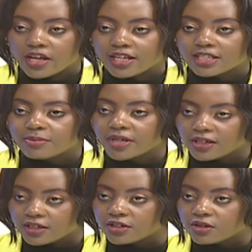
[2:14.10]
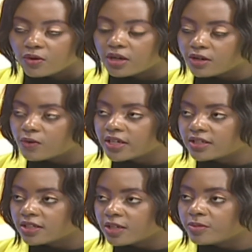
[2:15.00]
It's been
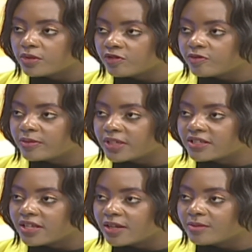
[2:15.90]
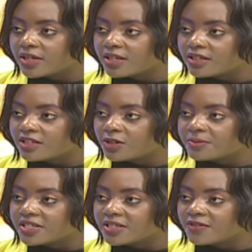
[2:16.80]
quite a couple of months,
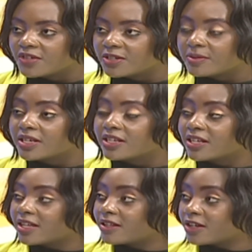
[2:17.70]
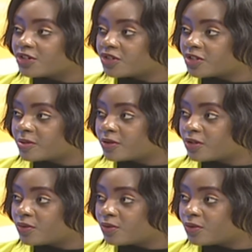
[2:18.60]
topsy-turvy. It's been the country has been
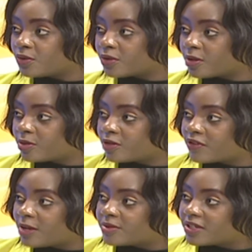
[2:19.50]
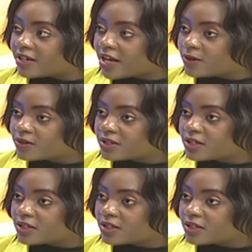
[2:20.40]
going through a couple of ups and downs,